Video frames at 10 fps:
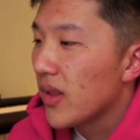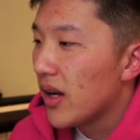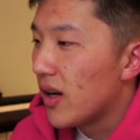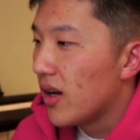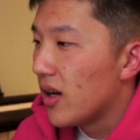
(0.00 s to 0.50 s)

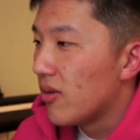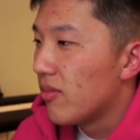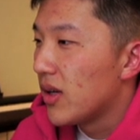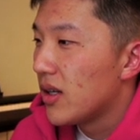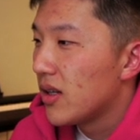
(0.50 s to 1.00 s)

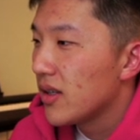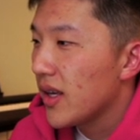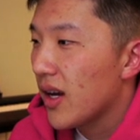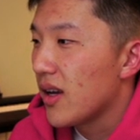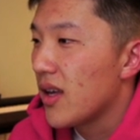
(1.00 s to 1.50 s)
Um,
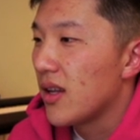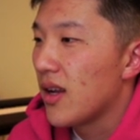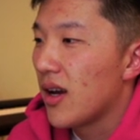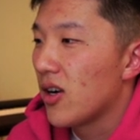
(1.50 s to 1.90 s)
yeah, and then